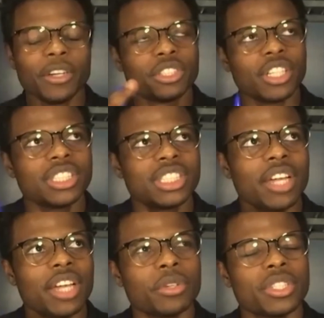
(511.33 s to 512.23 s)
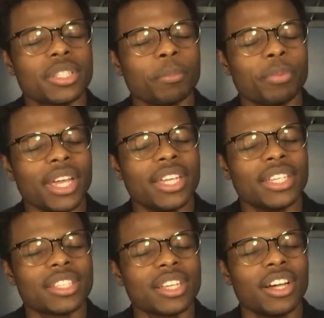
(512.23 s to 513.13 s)
John Schneider is
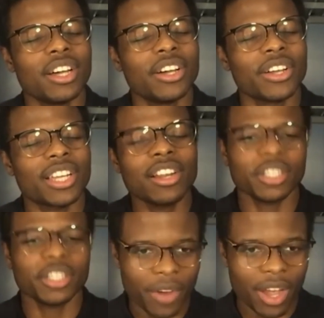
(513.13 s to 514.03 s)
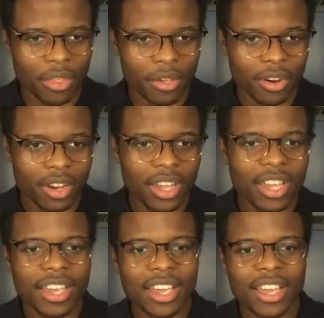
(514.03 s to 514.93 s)
plays Clark's father,
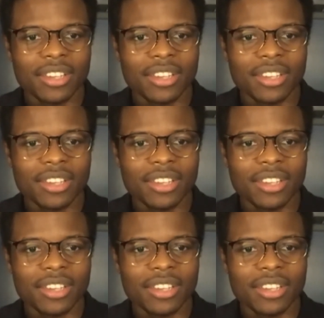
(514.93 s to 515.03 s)
and